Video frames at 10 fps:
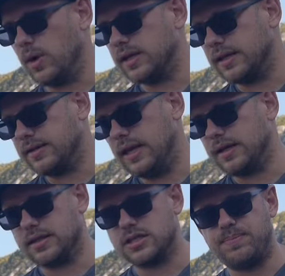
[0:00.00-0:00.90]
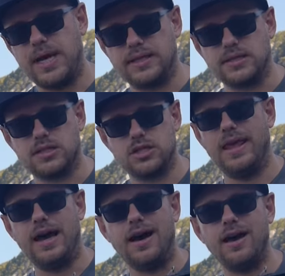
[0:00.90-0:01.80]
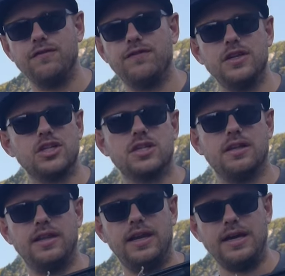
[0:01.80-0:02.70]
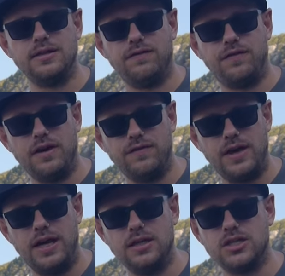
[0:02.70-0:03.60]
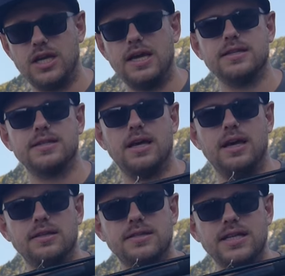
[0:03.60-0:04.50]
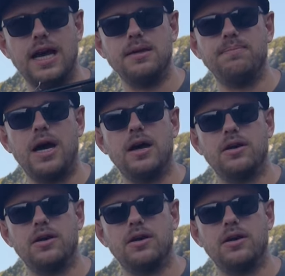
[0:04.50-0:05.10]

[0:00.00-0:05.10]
what are the other specs? I fish the 95H as a Type R